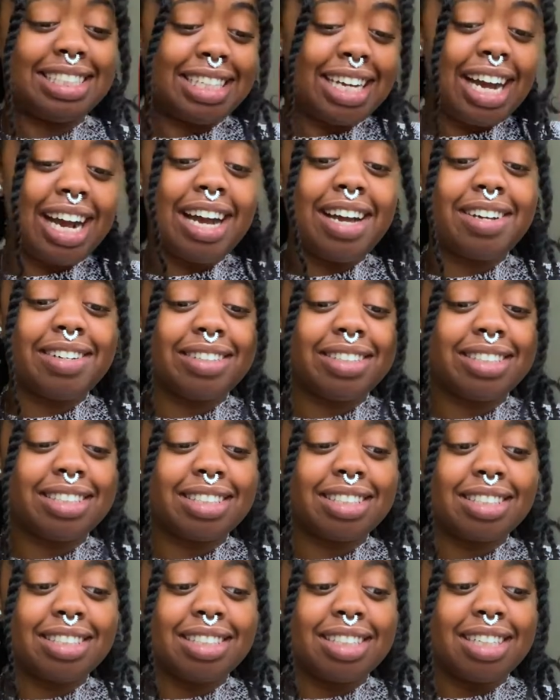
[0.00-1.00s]
child,
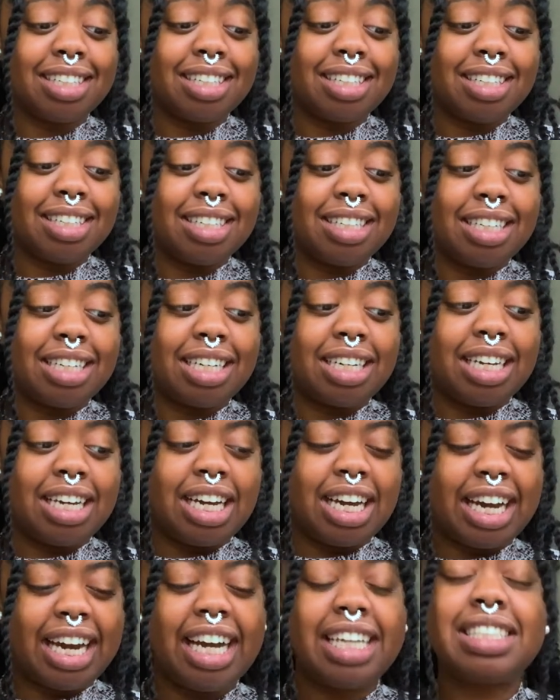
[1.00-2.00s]

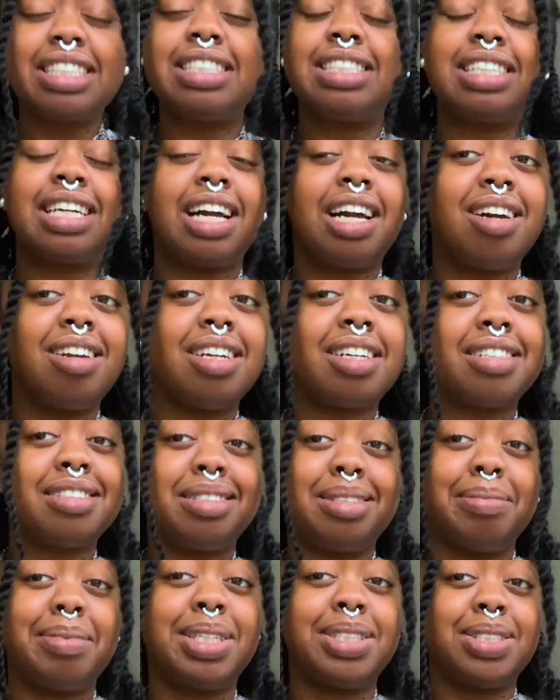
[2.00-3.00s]
I could
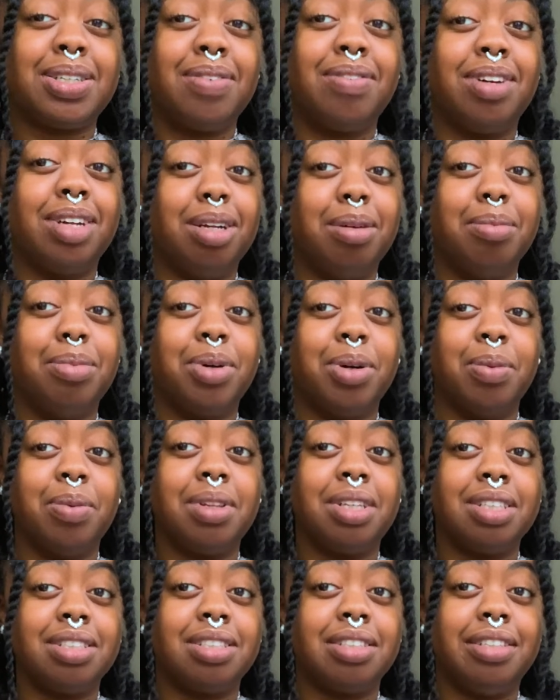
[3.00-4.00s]
see myself getting bored
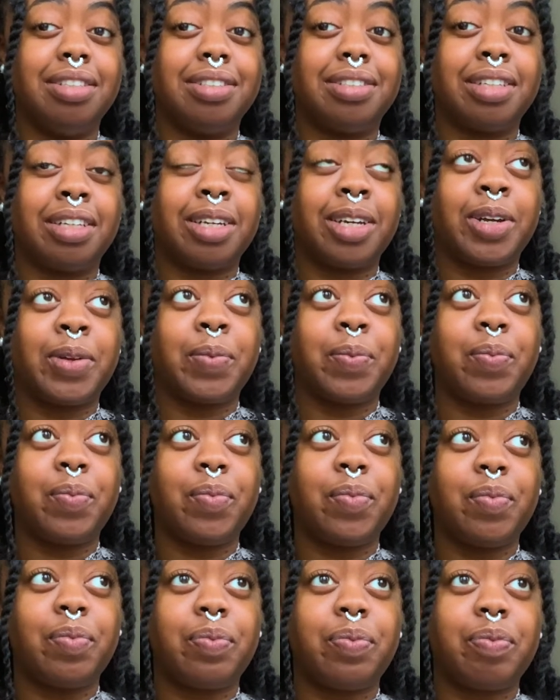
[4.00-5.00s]
with this easily,
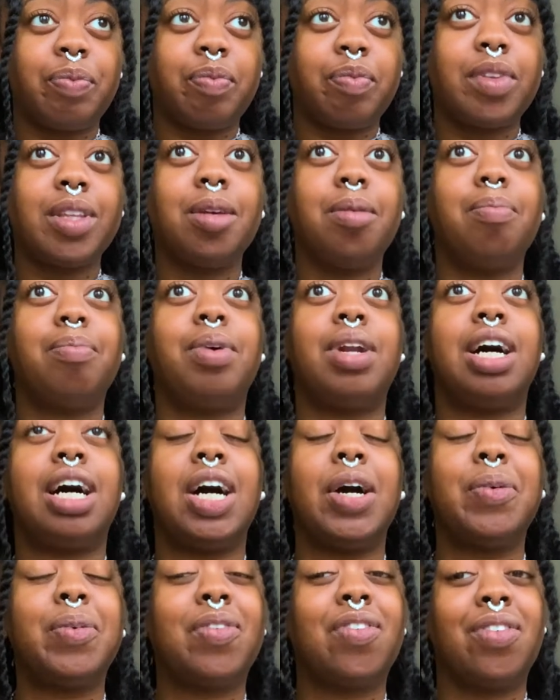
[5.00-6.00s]
but
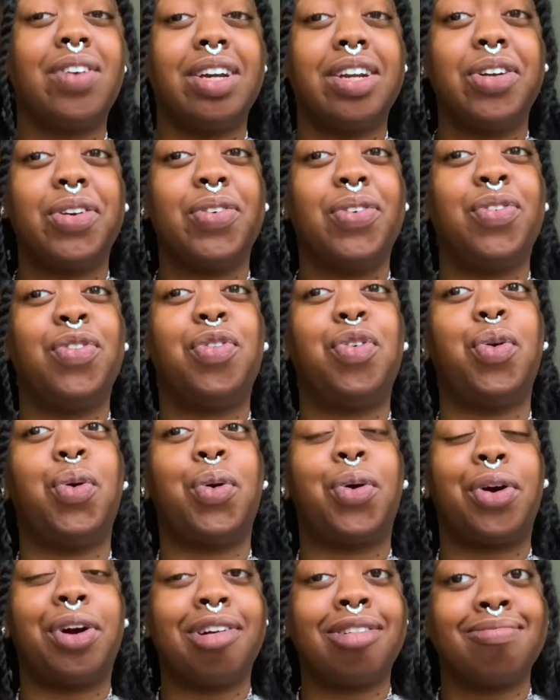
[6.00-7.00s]
I would rate it a
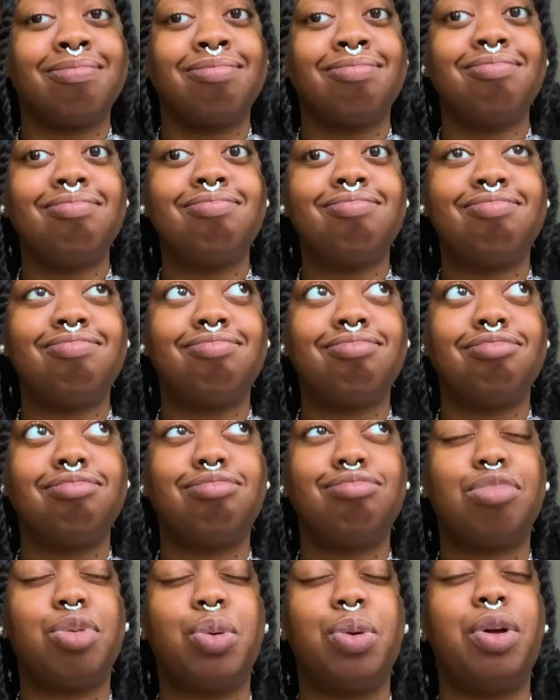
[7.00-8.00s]

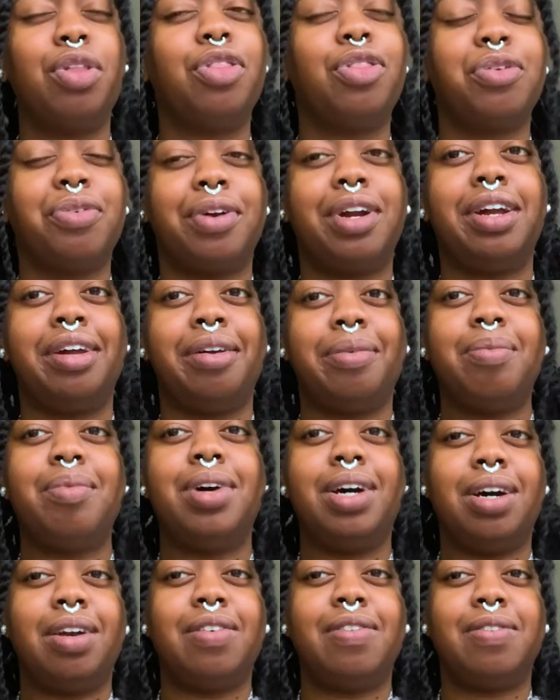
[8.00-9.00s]
4.3
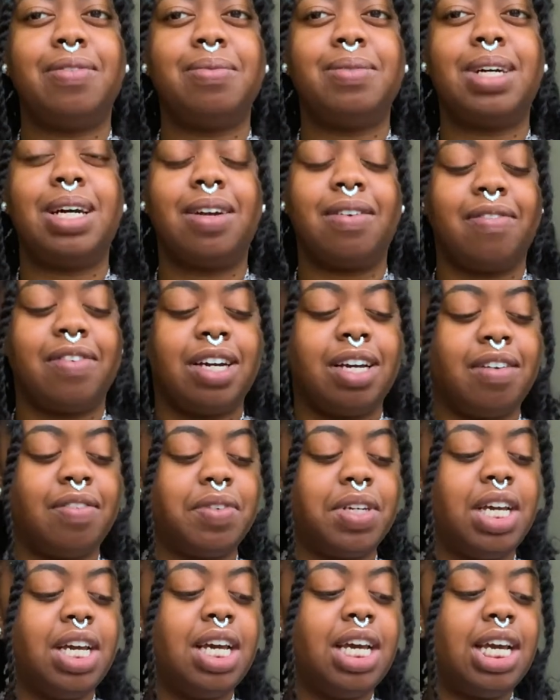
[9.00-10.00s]
out of 5.
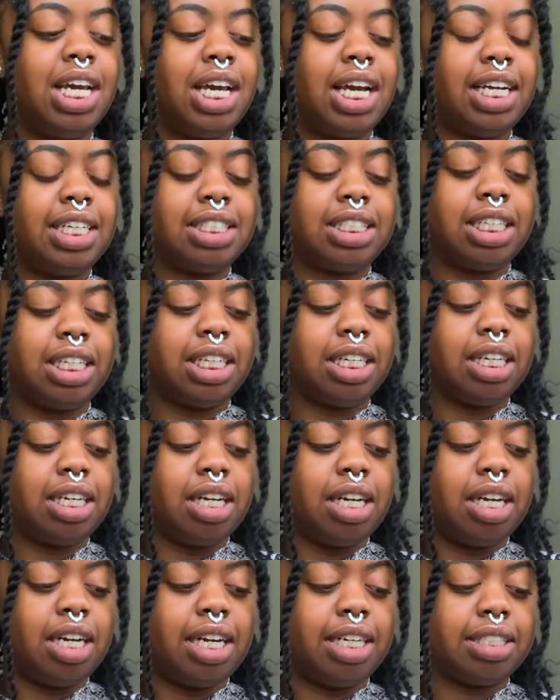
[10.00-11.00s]

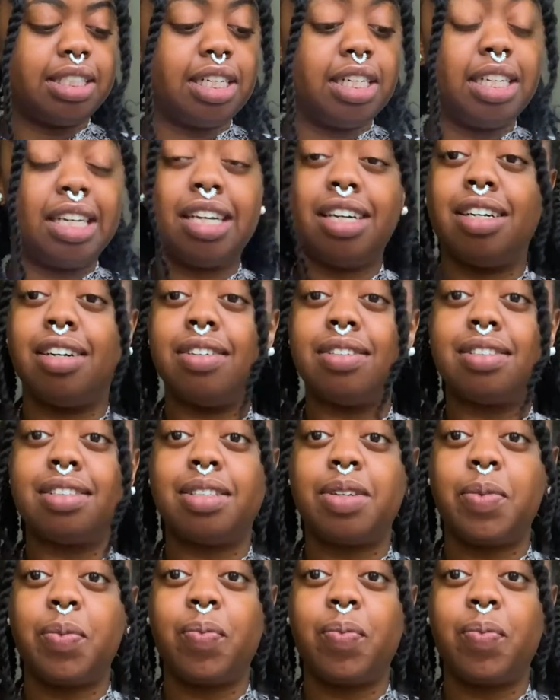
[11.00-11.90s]
As an adult,